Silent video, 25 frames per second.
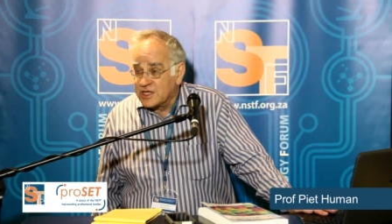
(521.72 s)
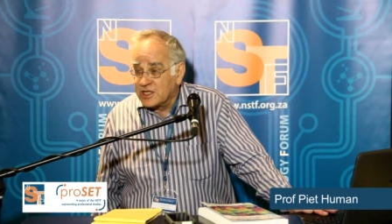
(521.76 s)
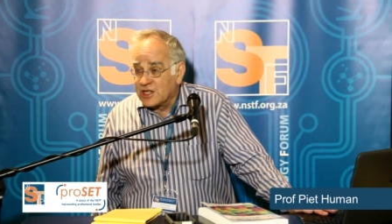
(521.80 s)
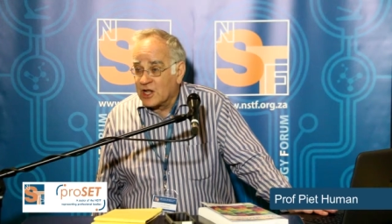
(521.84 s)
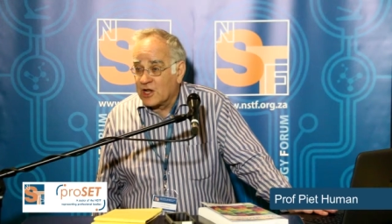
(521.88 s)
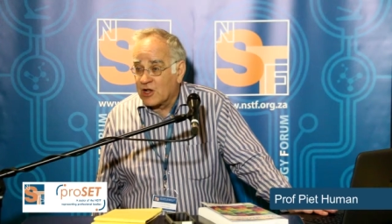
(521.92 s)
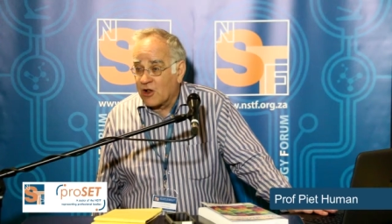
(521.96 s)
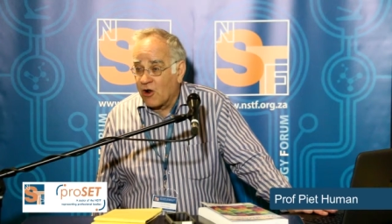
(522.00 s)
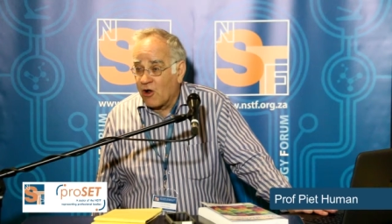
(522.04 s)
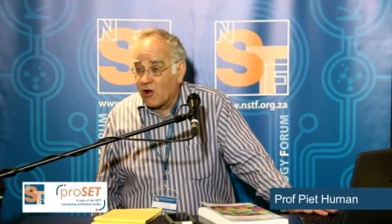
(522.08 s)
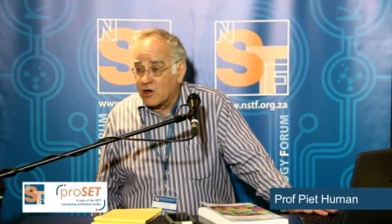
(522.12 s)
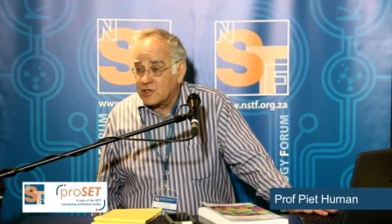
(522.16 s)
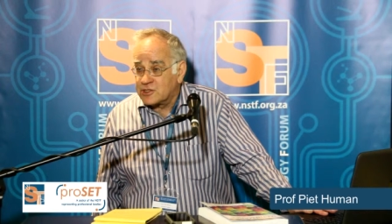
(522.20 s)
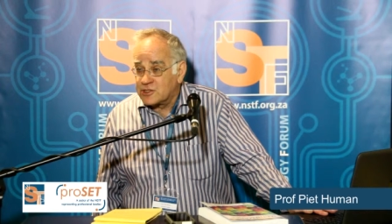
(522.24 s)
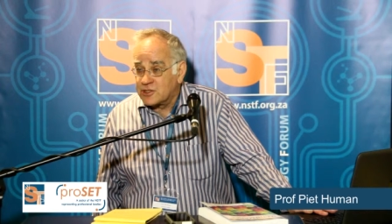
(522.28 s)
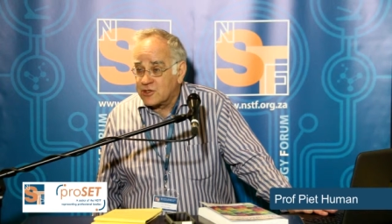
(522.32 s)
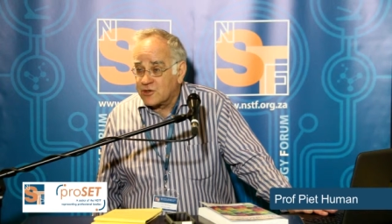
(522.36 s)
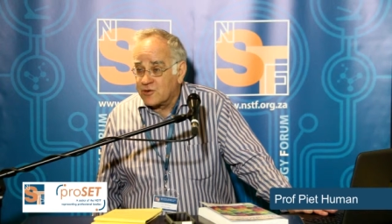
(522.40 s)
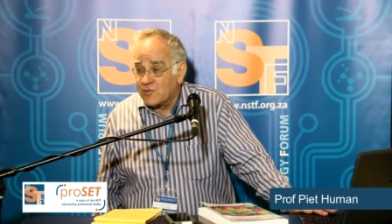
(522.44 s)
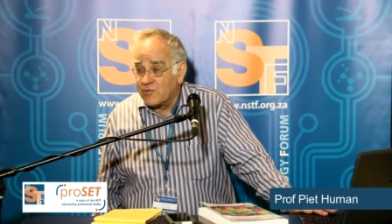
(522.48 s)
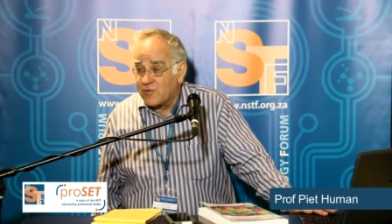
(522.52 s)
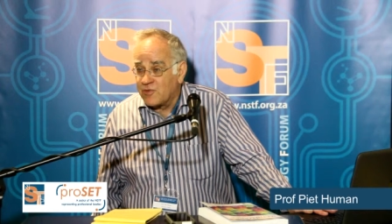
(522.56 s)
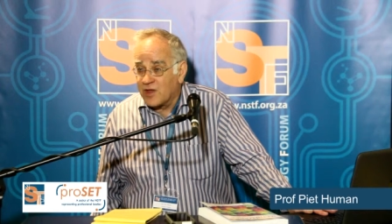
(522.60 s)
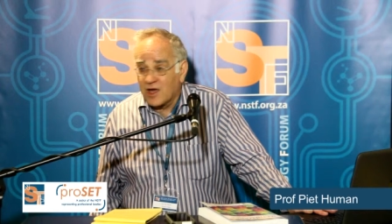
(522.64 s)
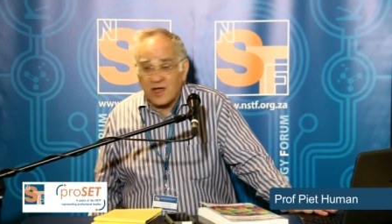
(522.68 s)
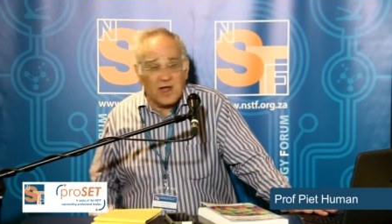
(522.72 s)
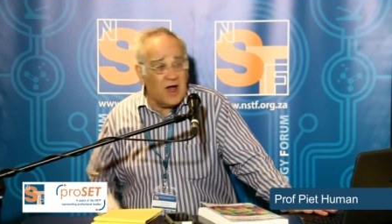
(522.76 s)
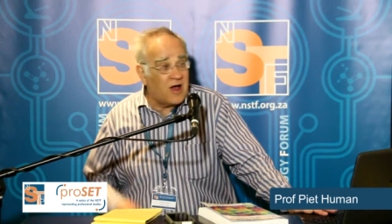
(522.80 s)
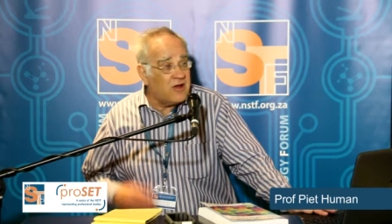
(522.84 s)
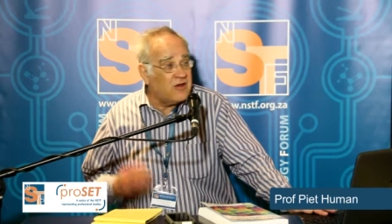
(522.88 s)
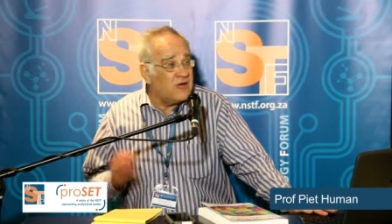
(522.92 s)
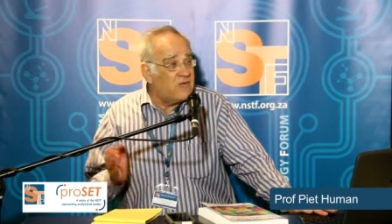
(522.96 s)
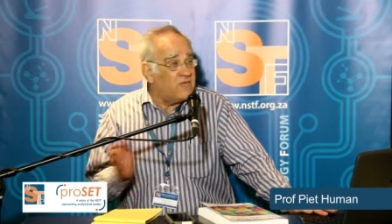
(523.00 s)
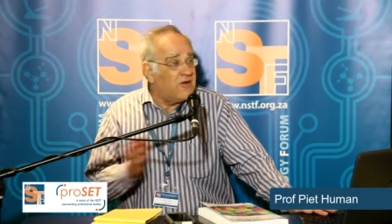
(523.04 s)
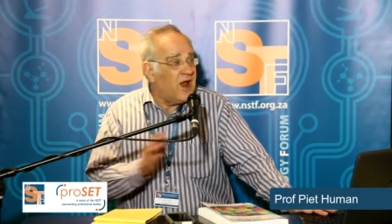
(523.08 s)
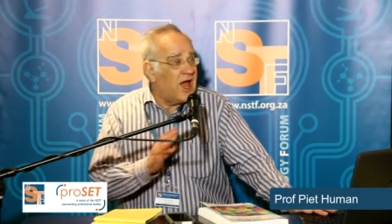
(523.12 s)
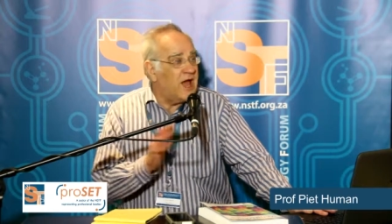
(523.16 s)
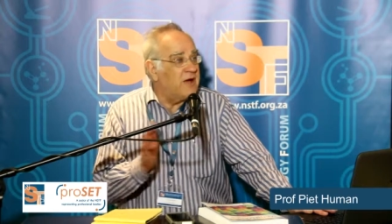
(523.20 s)
in the classroom. The kind
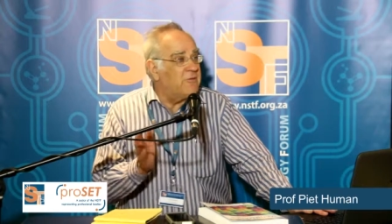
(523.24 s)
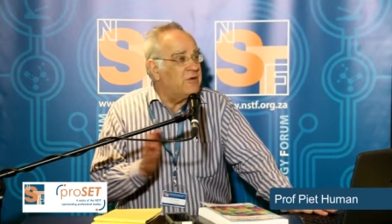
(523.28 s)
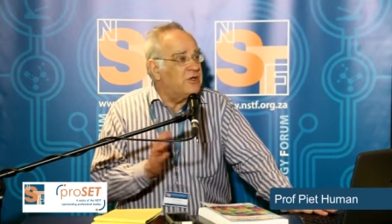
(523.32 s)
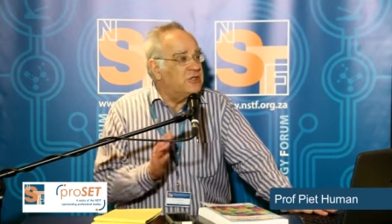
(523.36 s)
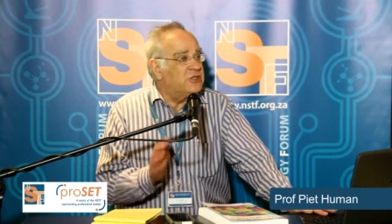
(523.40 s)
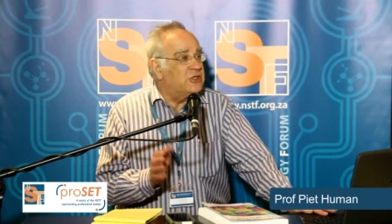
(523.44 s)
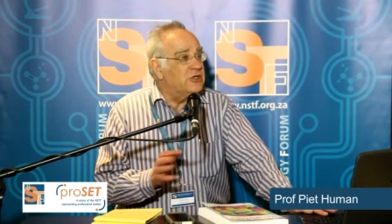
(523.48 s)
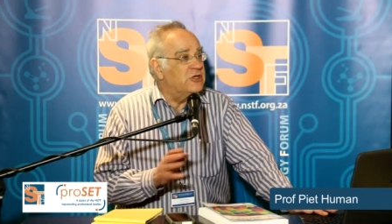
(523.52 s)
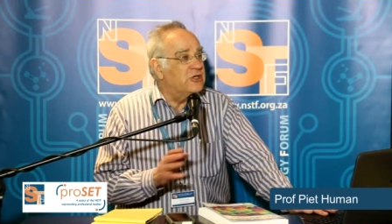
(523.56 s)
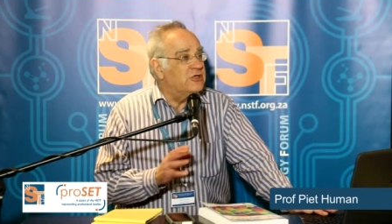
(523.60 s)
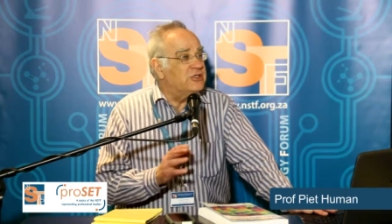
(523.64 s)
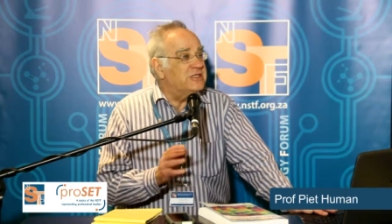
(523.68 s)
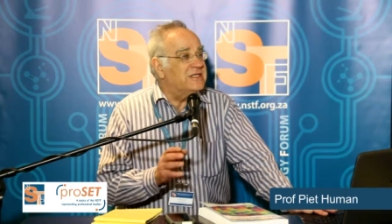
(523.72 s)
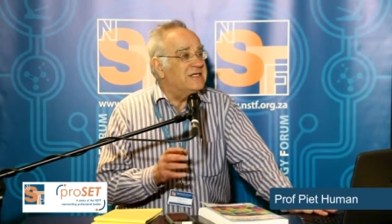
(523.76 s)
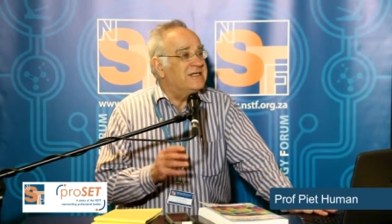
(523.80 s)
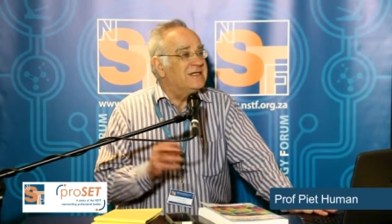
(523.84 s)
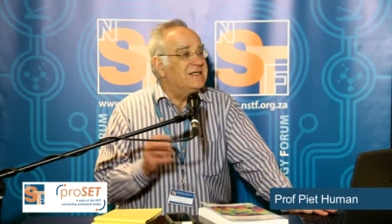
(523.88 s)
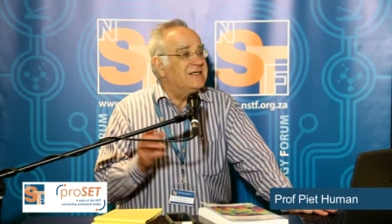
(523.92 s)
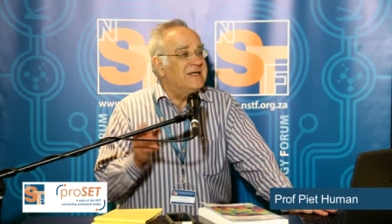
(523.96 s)
of language used